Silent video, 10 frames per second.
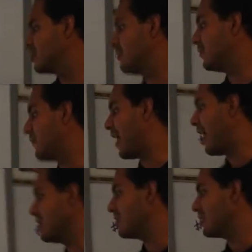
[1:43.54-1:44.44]

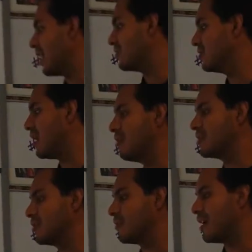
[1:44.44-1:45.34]
simplifies and cancels out,
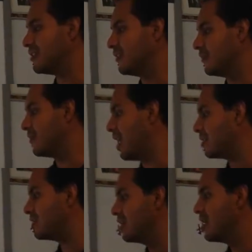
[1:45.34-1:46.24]
which is positive
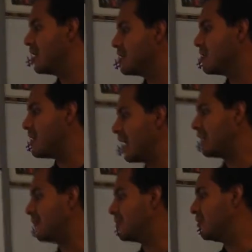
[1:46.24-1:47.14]
3x. Your
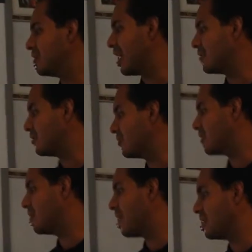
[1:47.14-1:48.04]
negative 2 cancels
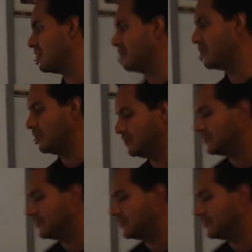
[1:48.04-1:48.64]
with your positive